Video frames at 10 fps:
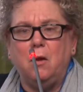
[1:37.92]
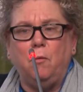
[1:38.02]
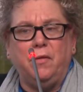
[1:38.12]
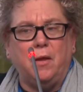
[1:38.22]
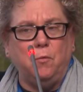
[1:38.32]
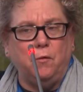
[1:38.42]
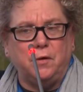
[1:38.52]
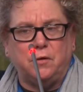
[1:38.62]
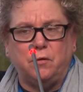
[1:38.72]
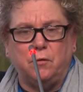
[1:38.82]
We then moved
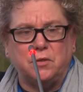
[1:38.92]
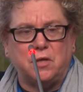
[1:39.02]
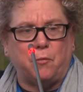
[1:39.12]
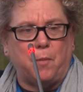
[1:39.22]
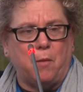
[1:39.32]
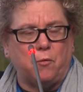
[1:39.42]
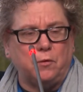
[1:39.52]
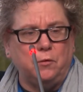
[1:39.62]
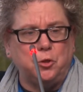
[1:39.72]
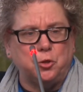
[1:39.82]
it to South Bound
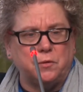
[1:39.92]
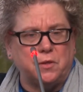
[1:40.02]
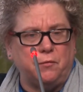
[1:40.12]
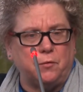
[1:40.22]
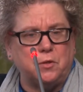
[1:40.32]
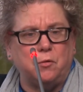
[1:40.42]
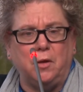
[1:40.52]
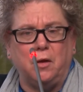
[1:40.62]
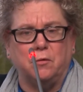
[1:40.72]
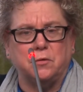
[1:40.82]
Brook, New Jersey for 2
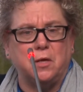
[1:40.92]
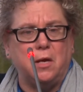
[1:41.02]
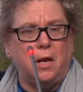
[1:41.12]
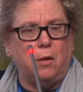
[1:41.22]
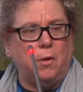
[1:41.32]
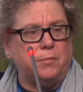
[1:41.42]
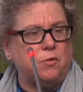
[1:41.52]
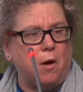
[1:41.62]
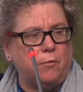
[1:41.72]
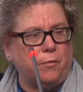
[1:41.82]
years. It went up
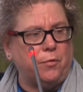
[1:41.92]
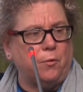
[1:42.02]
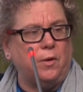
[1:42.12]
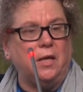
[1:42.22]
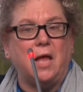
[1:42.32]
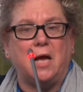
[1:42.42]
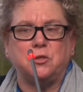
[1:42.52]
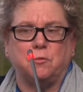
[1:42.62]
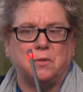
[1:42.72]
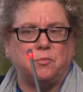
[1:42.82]
to 130.
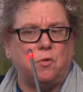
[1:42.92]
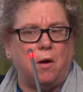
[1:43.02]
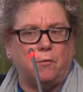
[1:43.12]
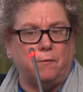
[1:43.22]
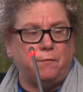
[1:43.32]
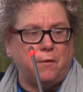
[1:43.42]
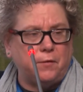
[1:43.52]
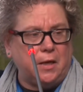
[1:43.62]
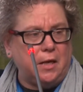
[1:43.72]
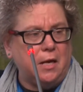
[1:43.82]
Last year it was up to
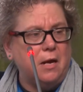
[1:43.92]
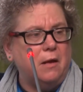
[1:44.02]
150.